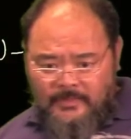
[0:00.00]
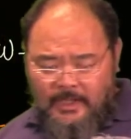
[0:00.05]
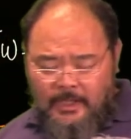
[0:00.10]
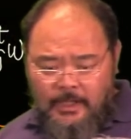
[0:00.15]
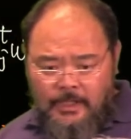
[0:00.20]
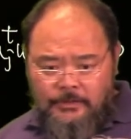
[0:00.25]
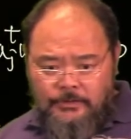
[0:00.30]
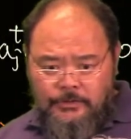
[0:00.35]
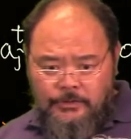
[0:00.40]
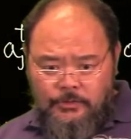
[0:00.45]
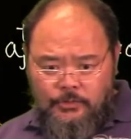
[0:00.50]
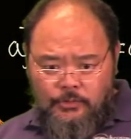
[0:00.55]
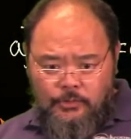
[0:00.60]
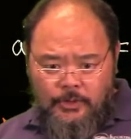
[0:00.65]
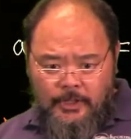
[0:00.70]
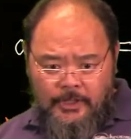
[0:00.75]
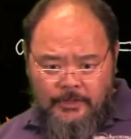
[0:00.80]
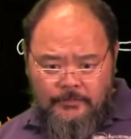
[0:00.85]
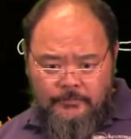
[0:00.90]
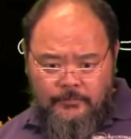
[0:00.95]
I just
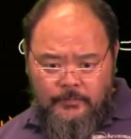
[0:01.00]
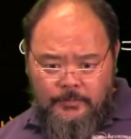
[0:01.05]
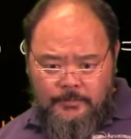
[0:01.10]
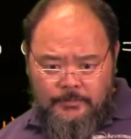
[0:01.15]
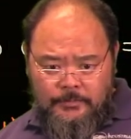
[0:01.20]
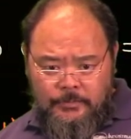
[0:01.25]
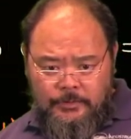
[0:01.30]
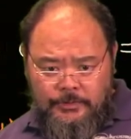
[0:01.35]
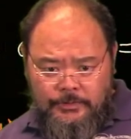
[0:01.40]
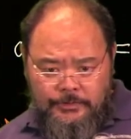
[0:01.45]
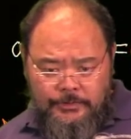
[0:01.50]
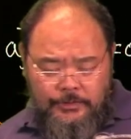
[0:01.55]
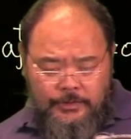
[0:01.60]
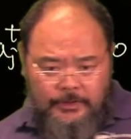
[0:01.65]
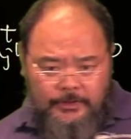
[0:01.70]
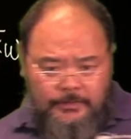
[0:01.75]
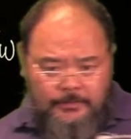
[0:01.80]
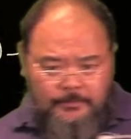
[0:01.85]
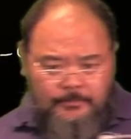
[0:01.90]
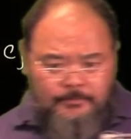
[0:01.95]
transform them to each other.